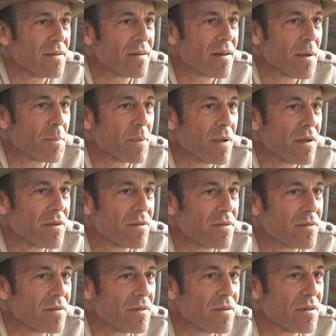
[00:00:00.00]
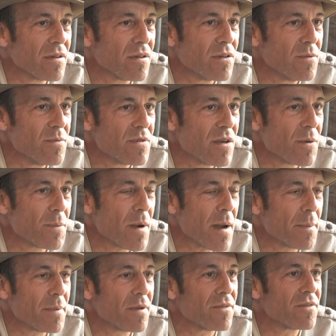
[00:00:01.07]
a couple other legumes that are
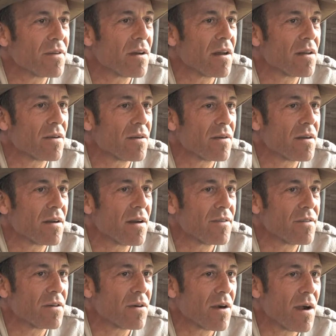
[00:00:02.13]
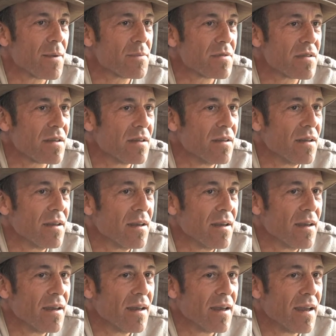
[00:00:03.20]
popular for cover crops, and
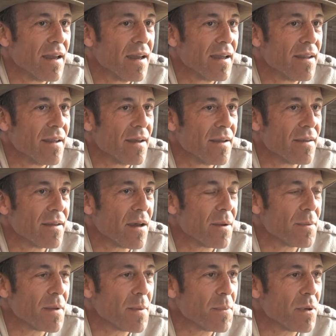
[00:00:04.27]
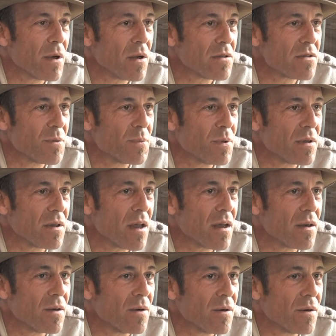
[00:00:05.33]
they also put a lot
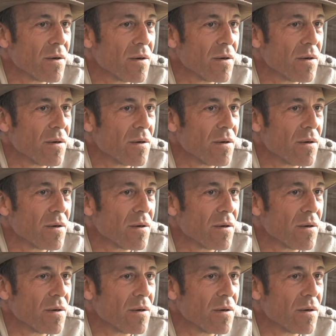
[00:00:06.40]
of